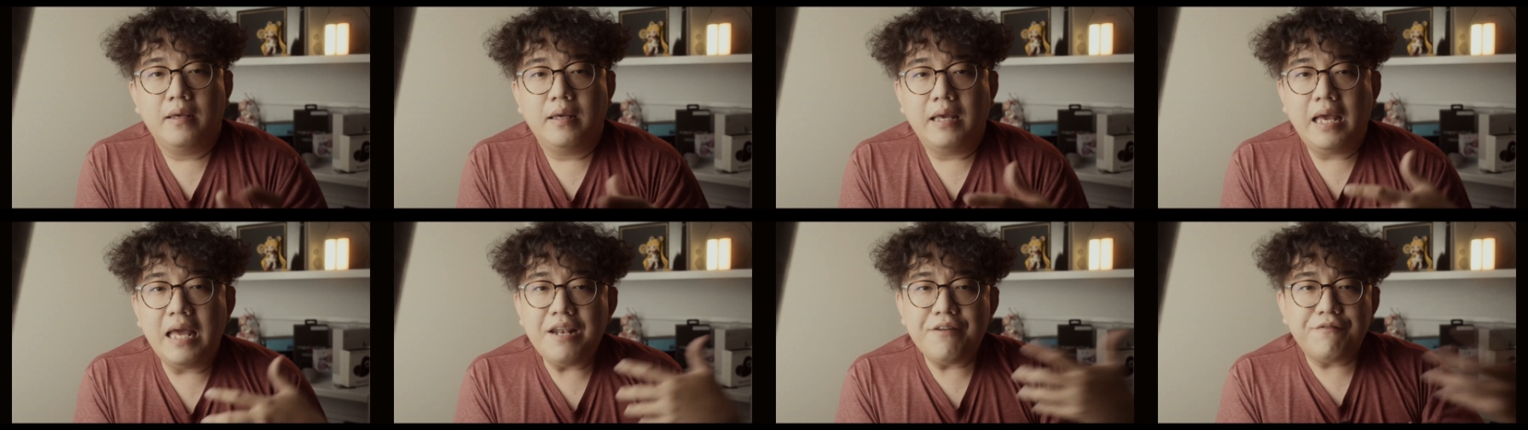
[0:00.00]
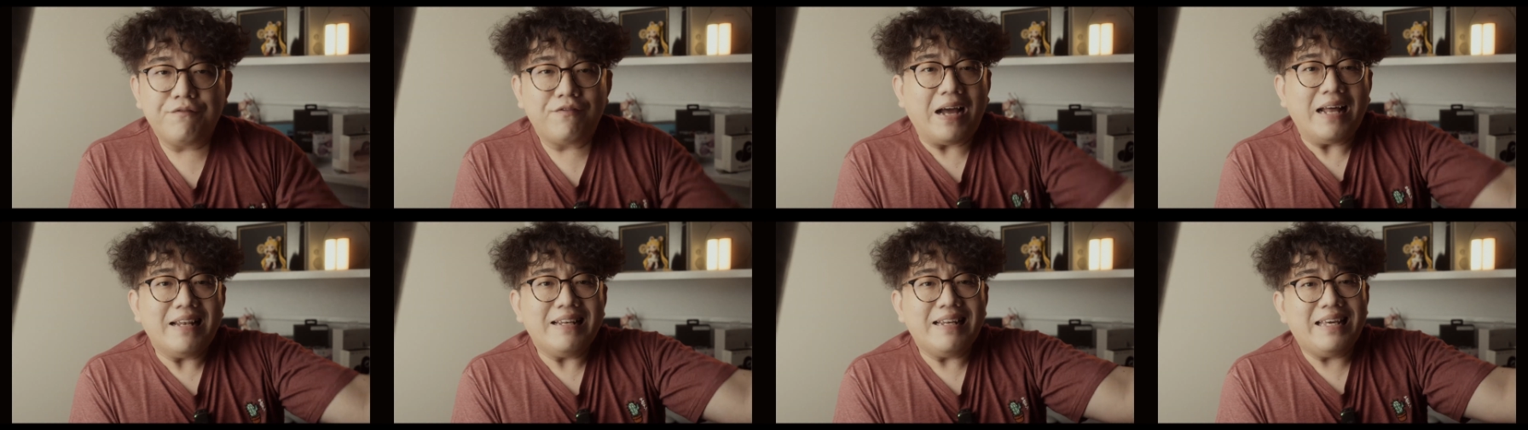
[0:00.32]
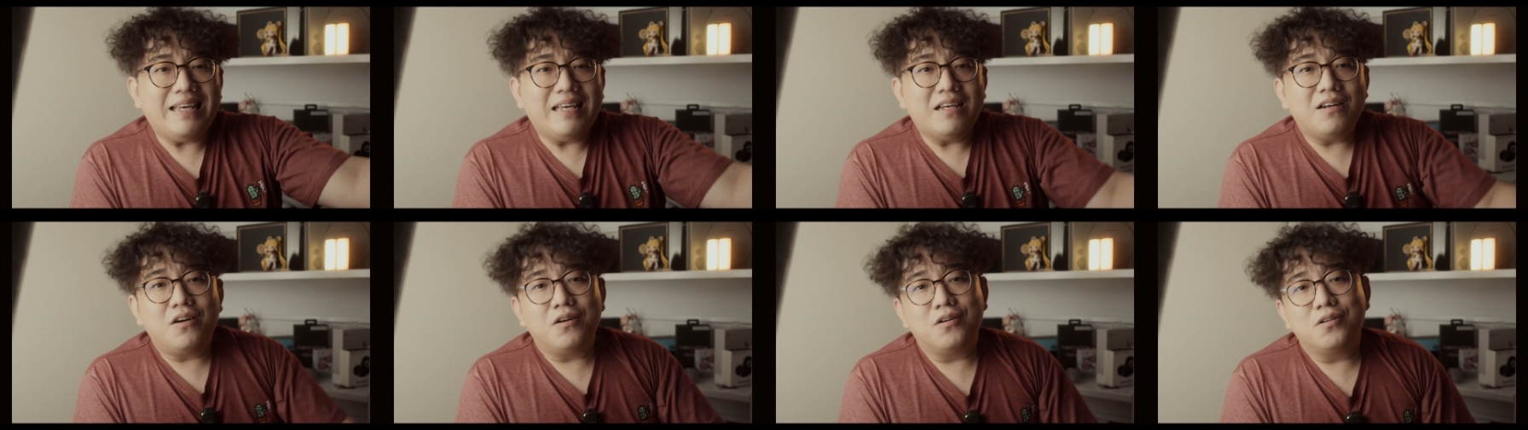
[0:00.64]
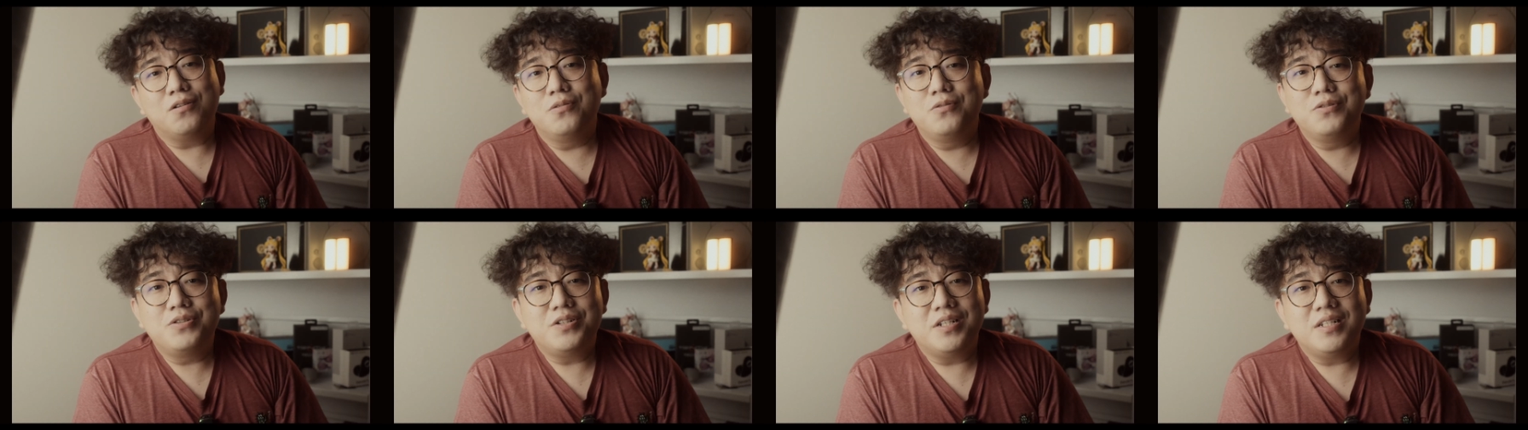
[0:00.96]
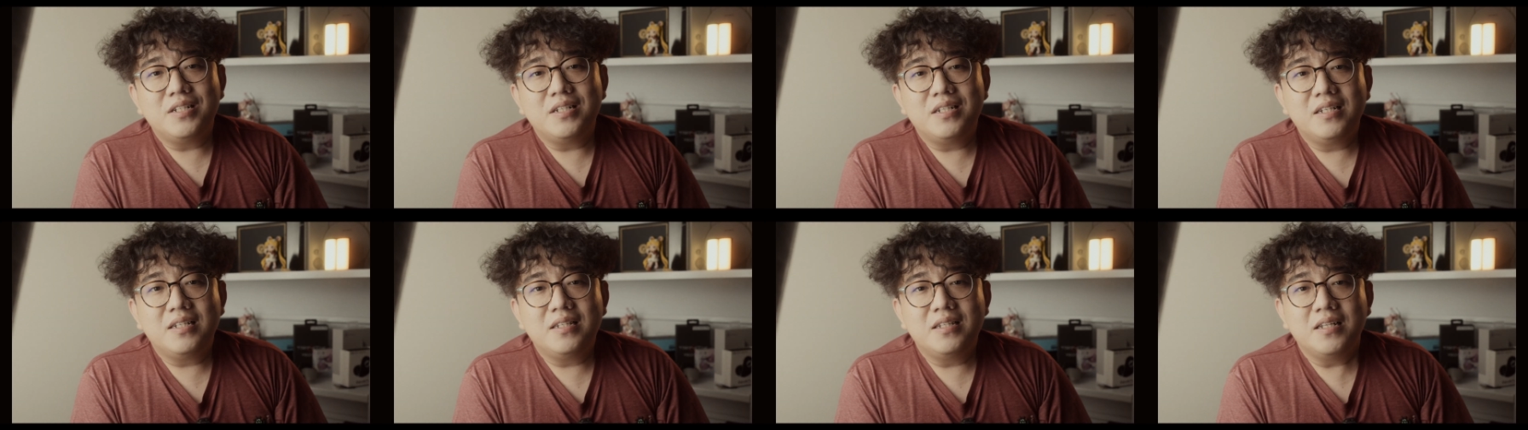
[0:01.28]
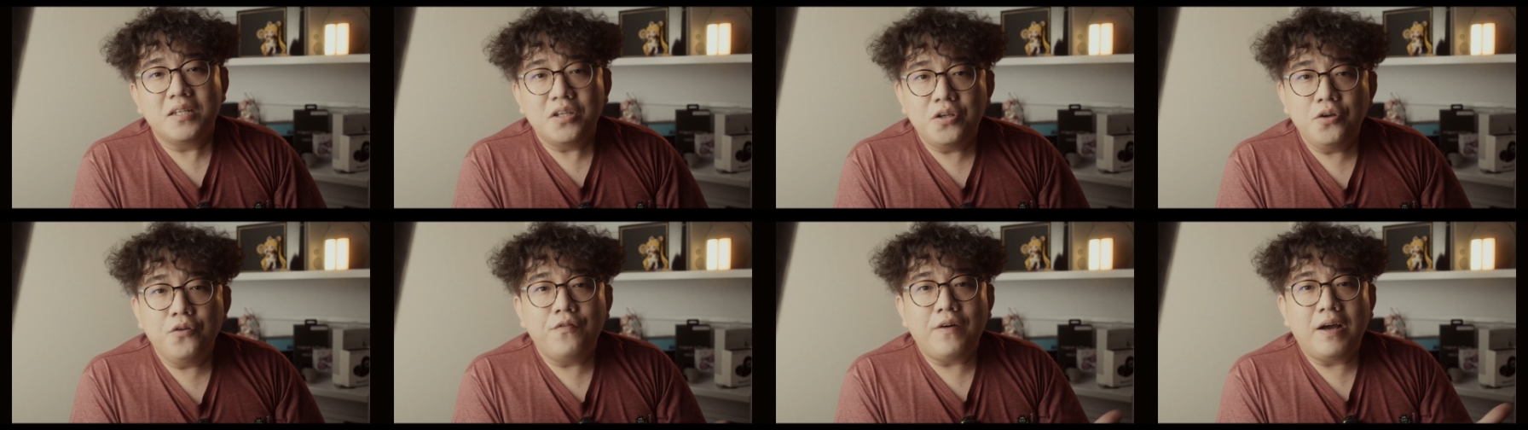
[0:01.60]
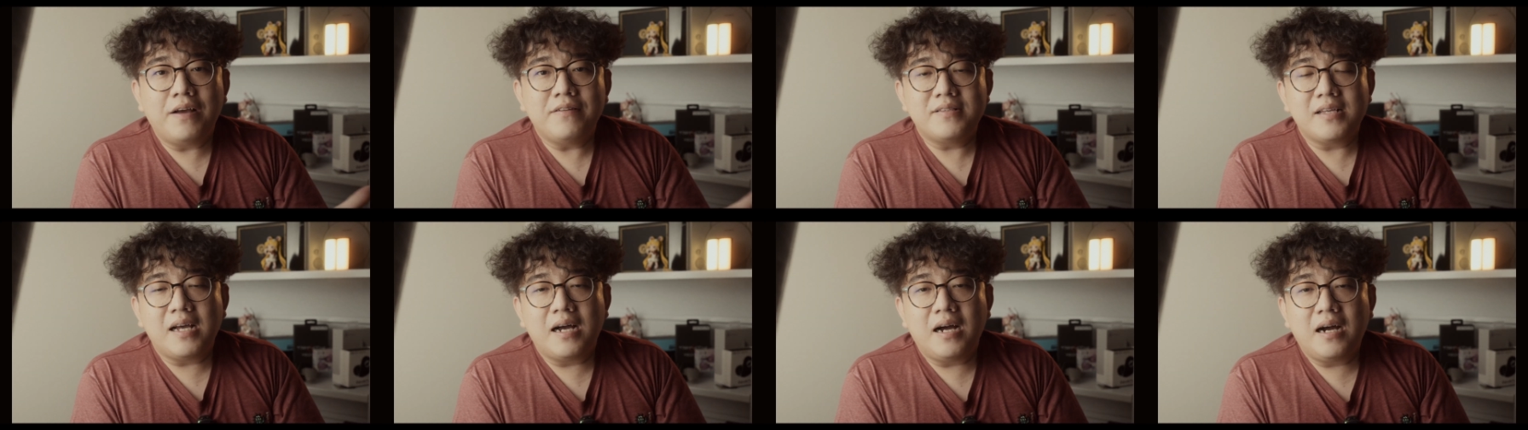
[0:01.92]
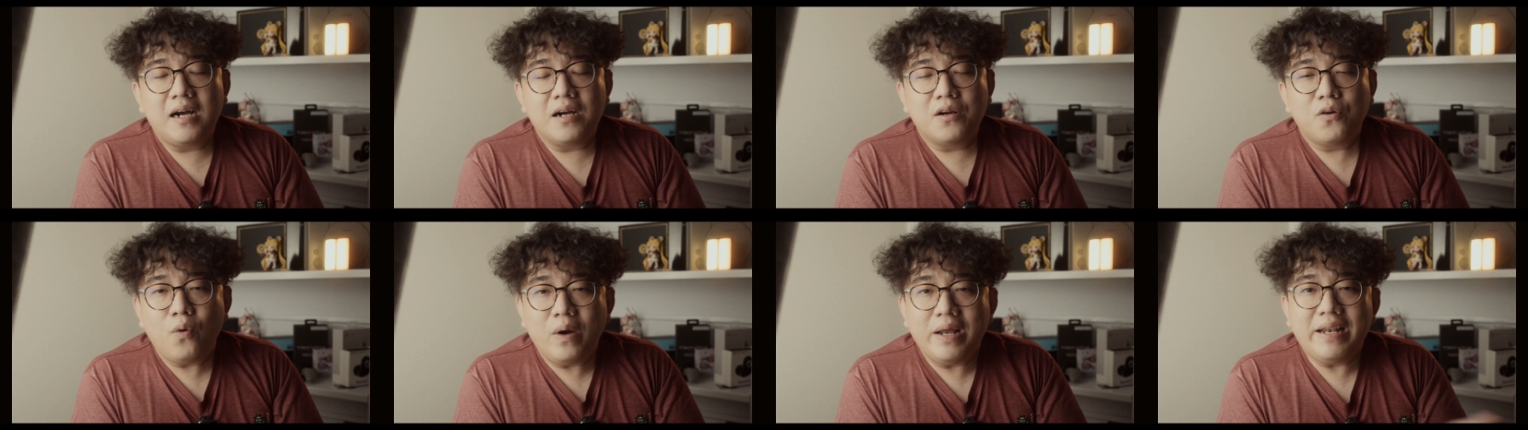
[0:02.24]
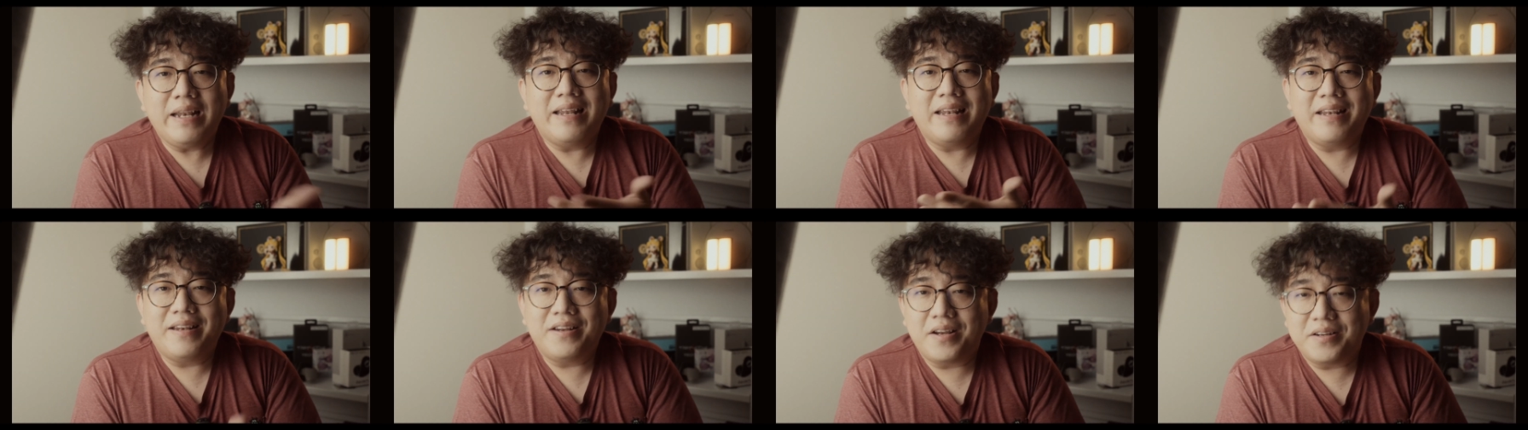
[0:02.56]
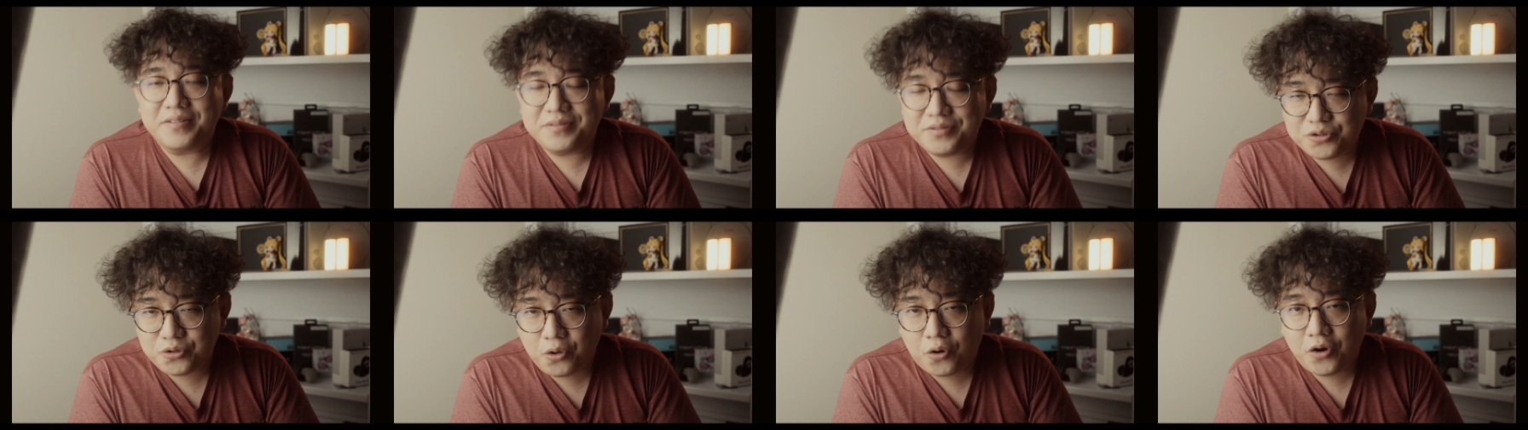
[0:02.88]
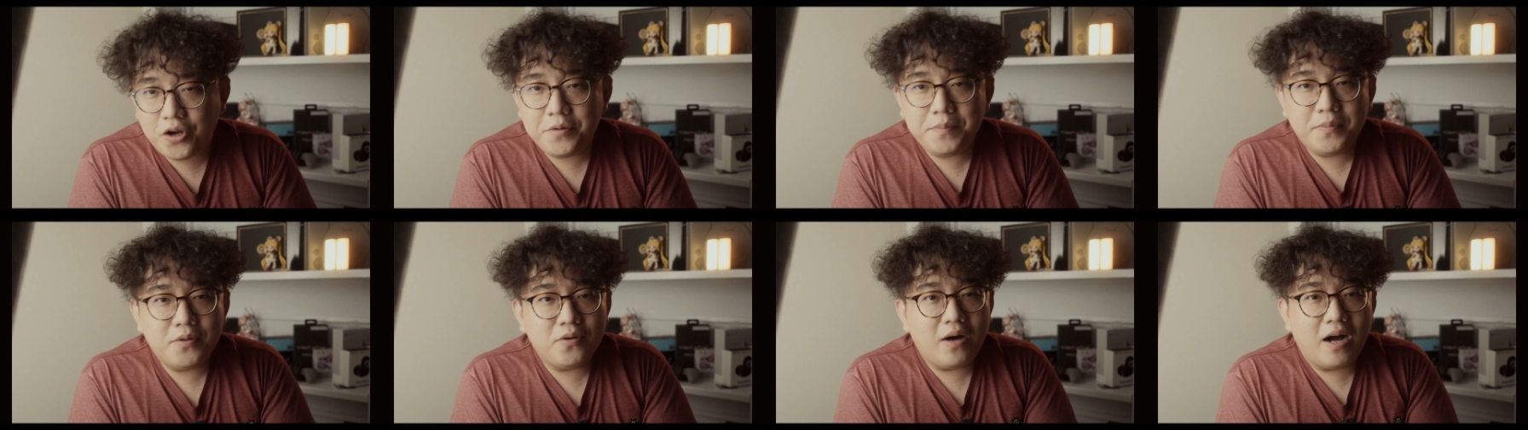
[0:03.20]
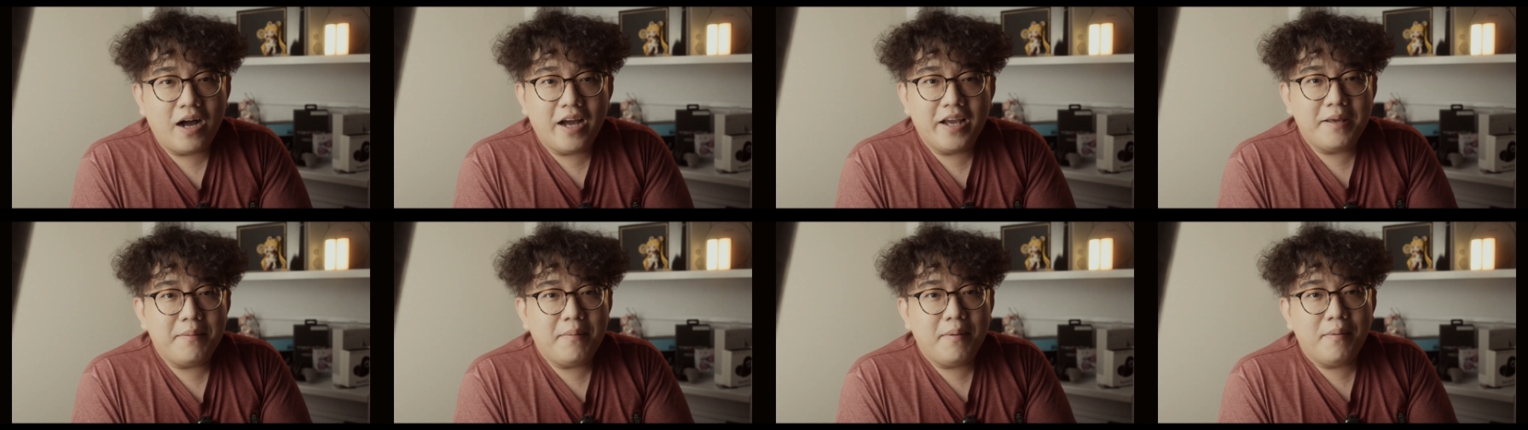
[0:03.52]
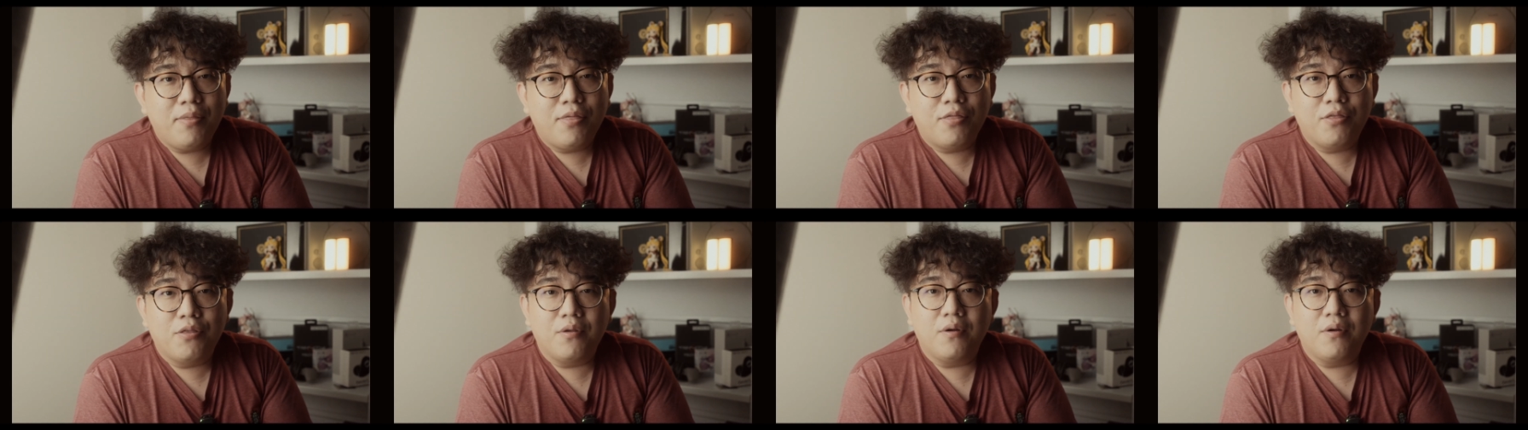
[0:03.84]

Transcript: And finally, in conclusion, the Q5s are quite an enjoyable IEM,